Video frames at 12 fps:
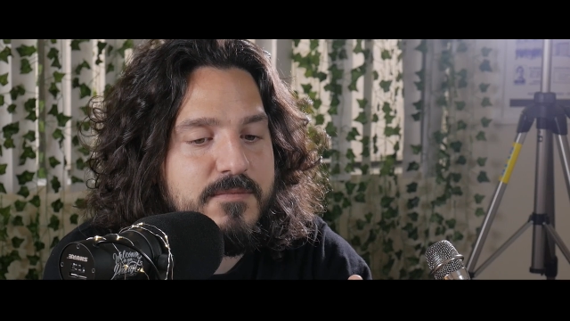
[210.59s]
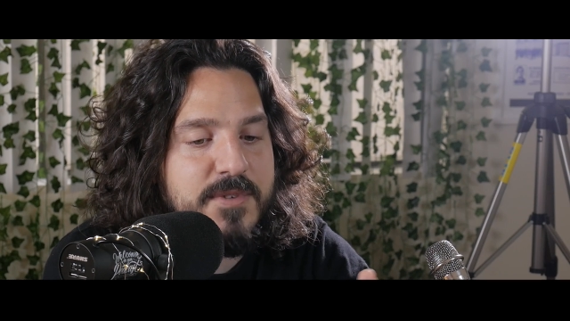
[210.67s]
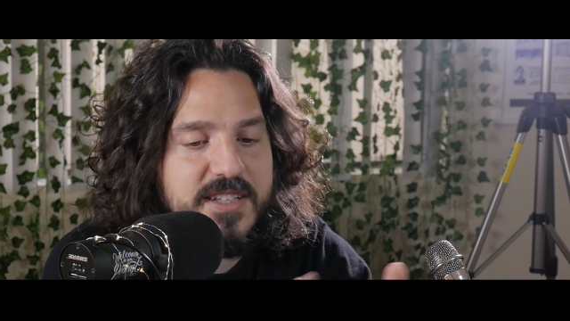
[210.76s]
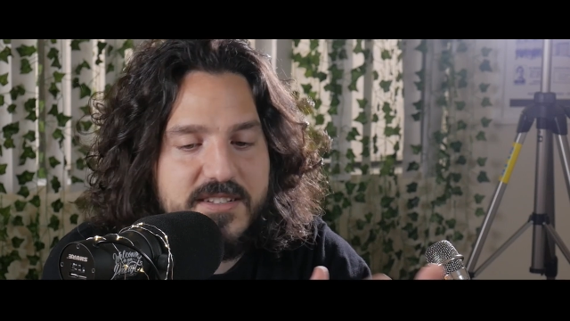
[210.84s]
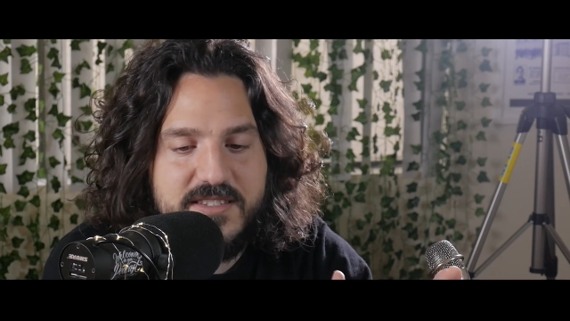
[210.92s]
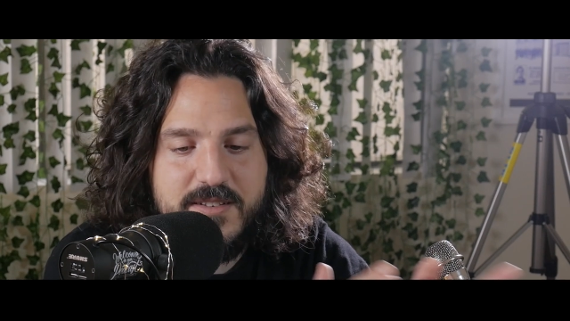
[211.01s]

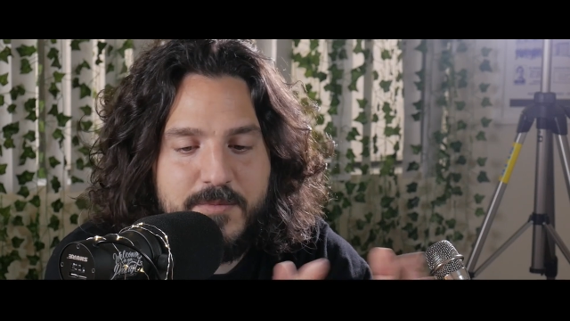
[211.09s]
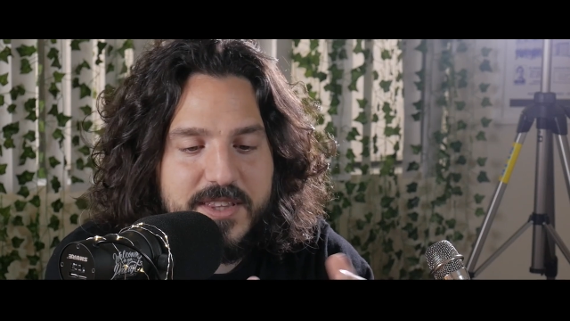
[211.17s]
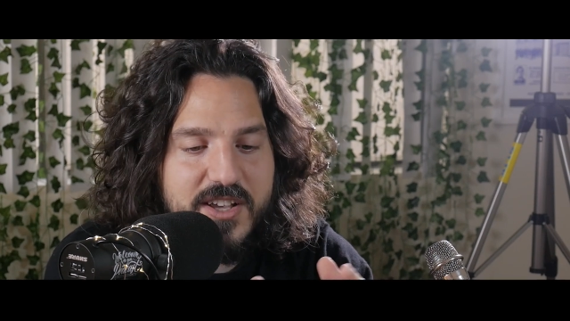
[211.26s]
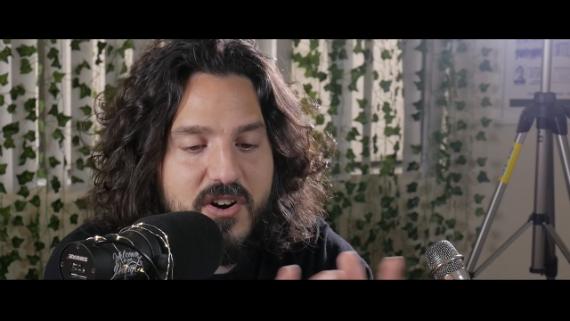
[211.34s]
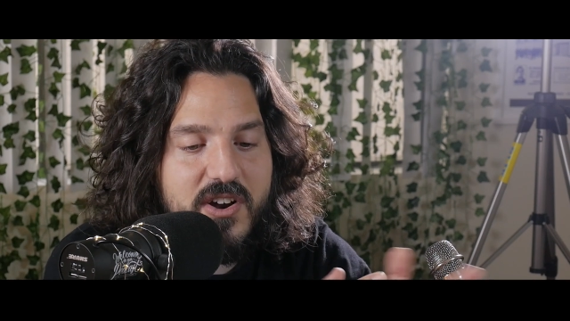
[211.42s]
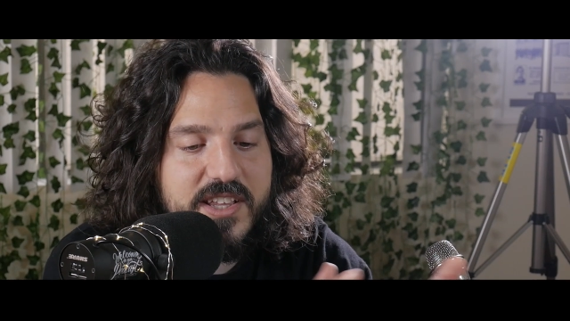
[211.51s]
because some of
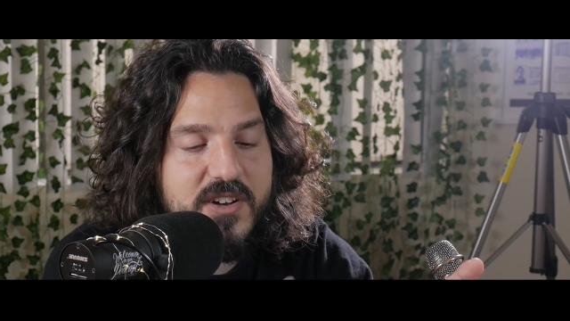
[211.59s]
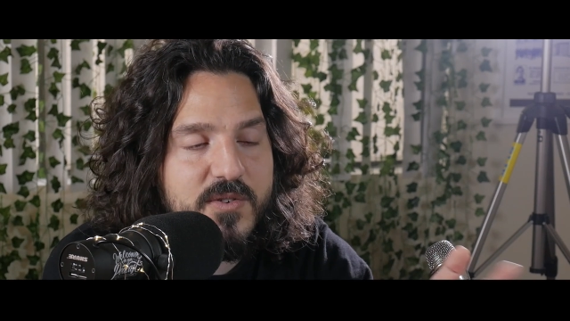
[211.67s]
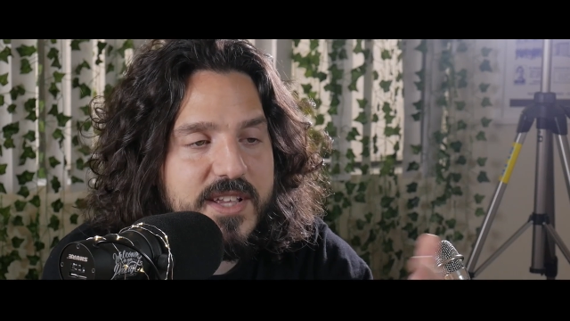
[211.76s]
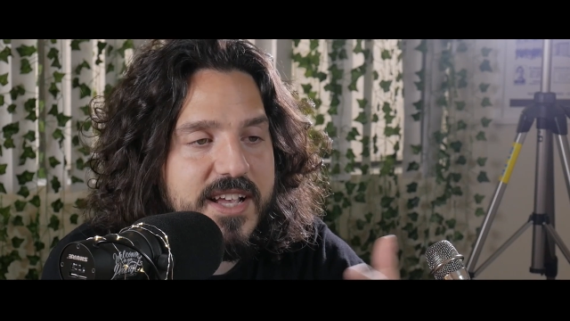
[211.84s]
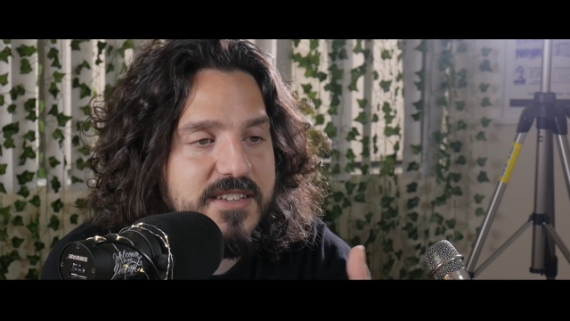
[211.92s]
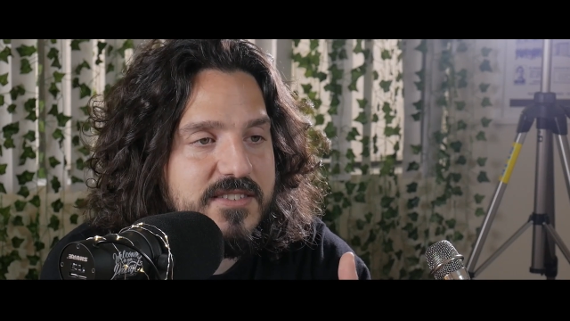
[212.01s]
the audio
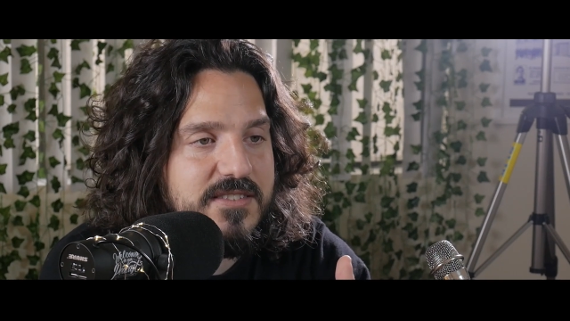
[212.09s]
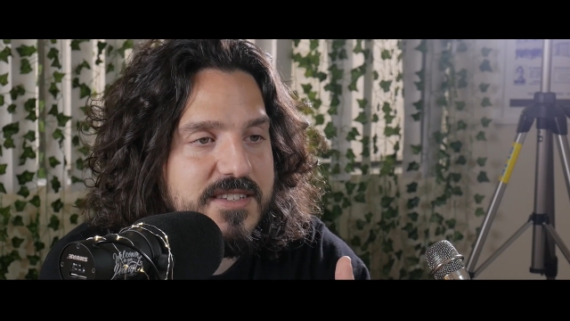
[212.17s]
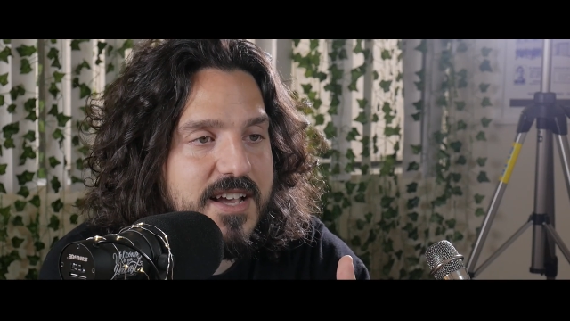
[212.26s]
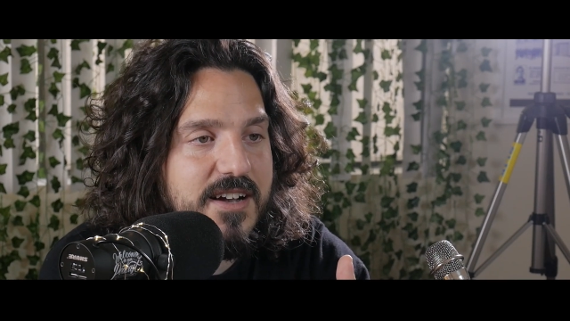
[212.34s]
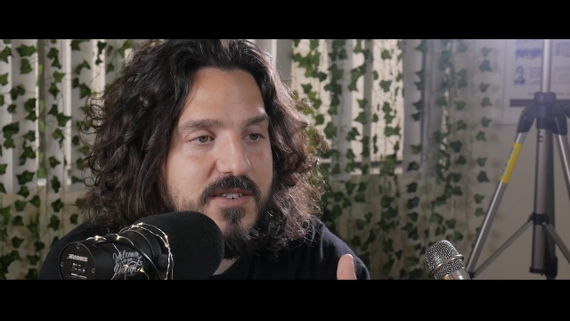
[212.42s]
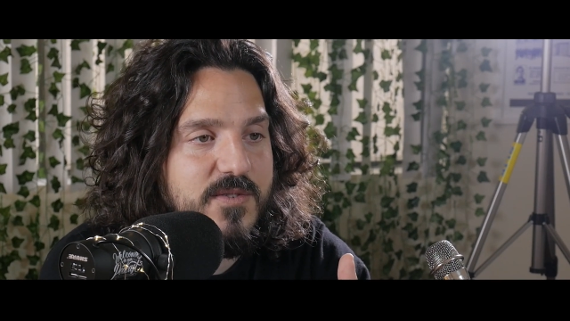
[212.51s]
cancels
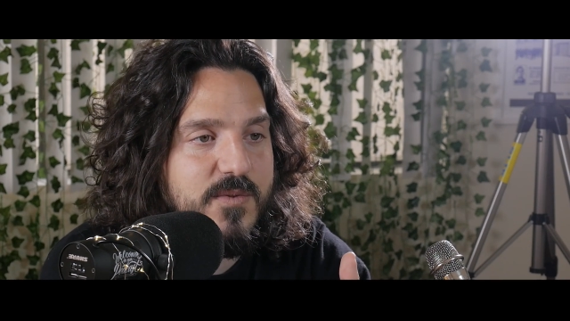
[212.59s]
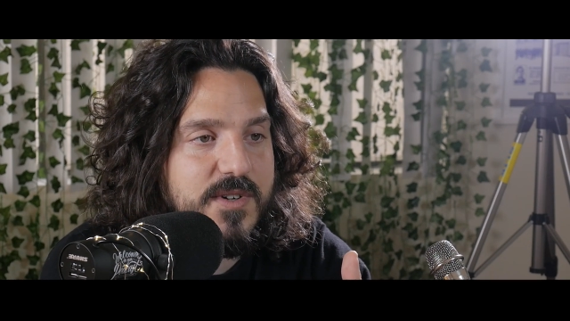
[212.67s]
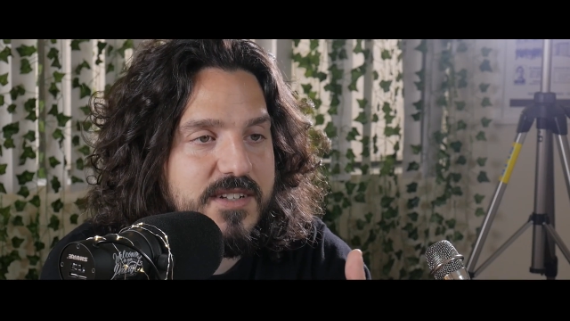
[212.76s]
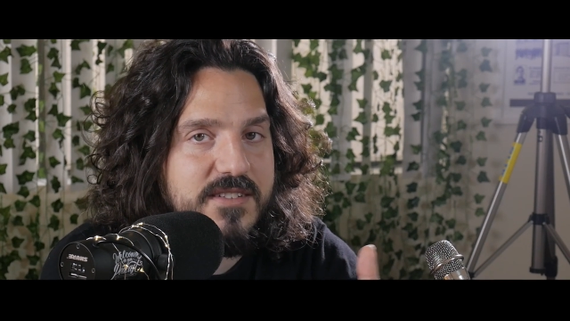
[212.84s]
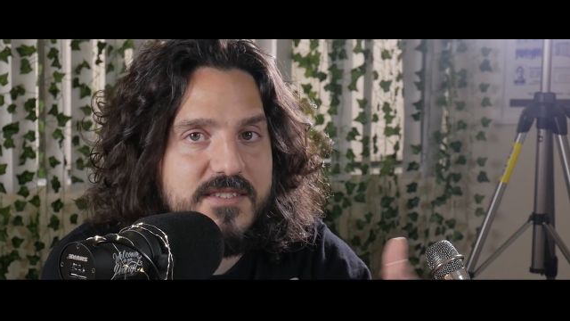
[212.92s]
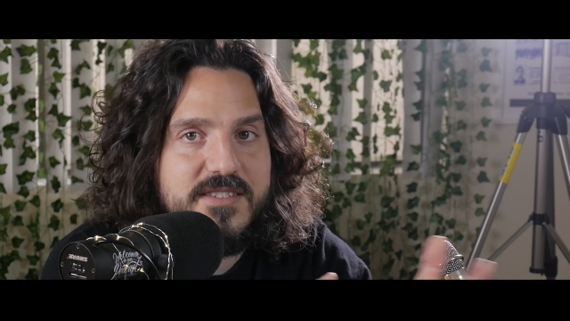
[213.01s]
out
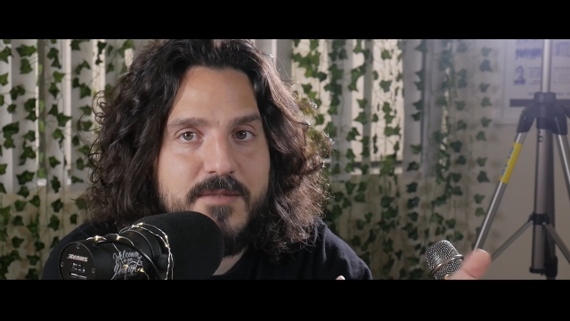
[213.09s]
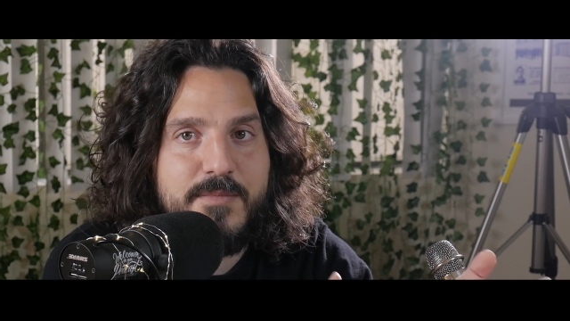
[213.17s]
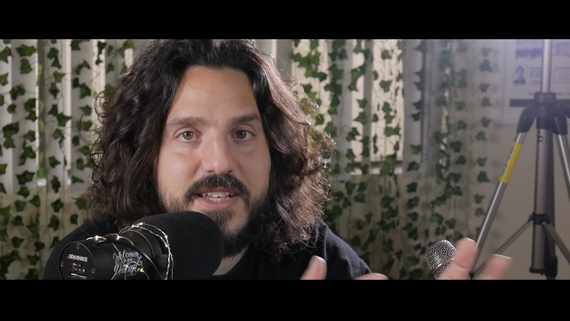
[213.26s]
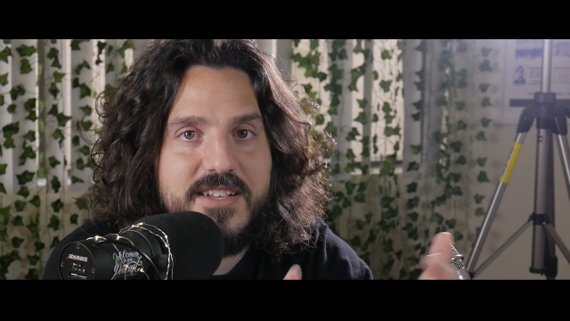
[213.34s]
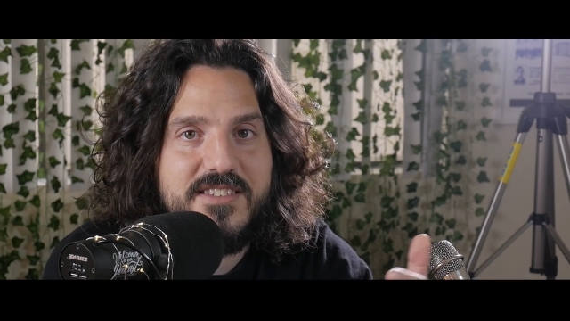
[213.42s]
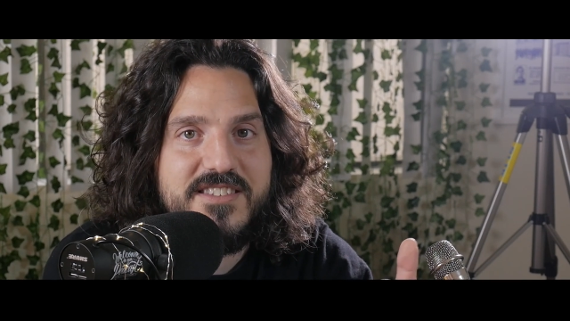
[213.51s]
when
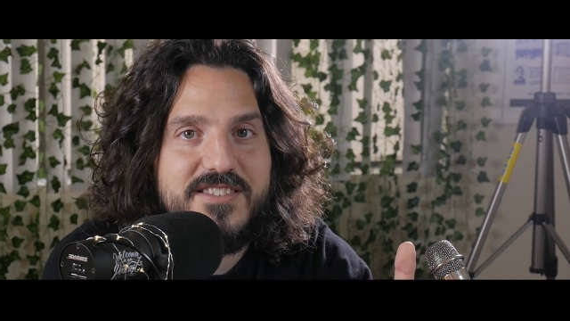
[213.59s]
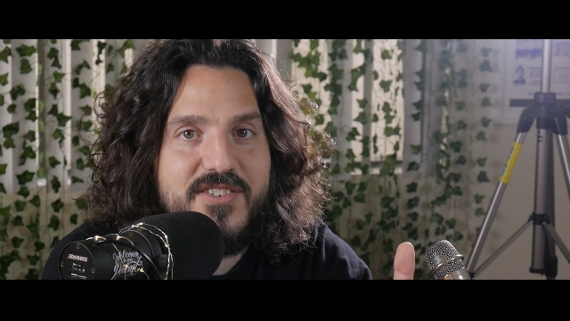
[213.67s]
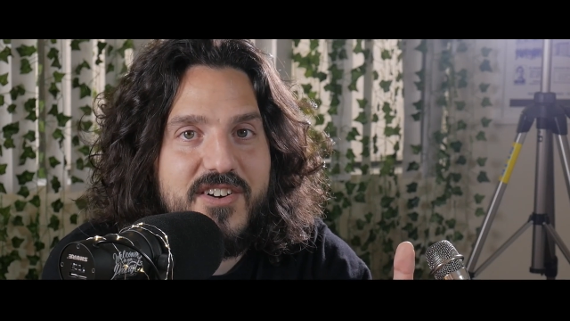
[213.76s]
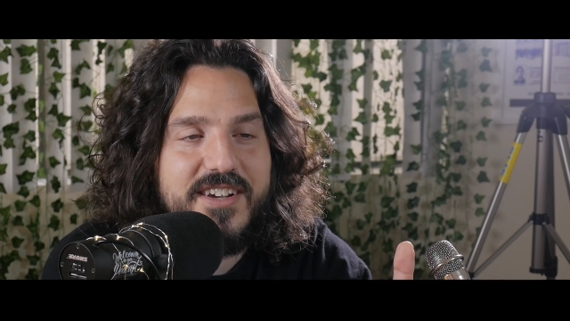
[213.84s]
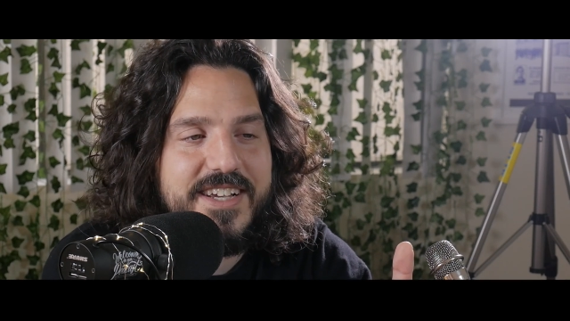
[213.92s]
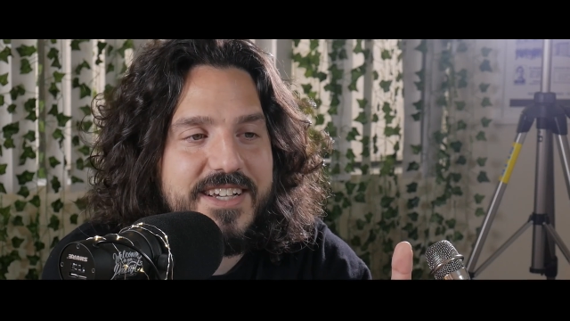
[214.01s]
somebody else is
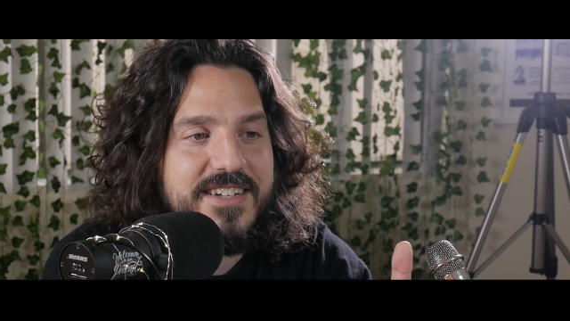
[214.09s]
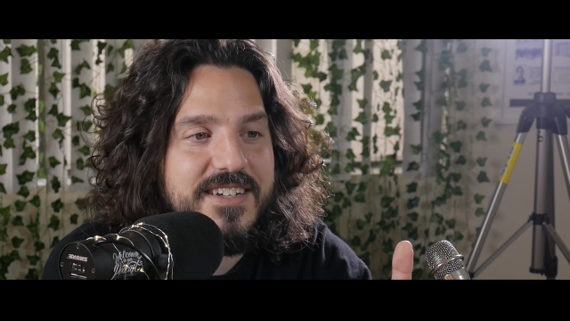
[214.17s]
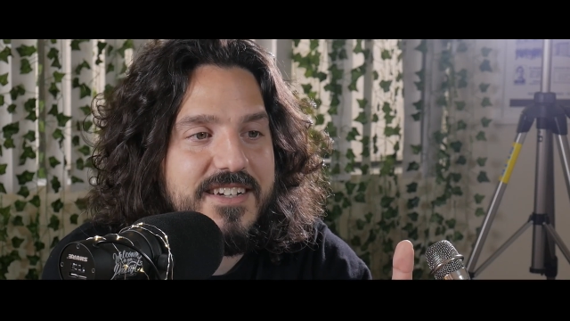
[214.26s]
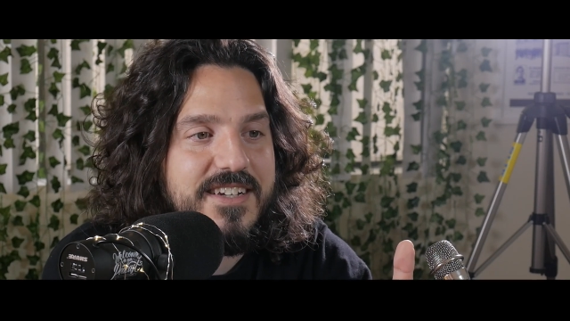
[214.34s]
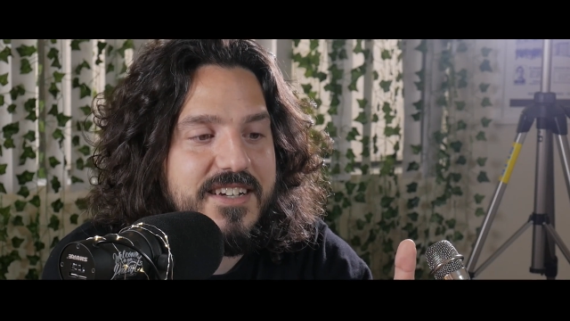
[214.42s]
talking.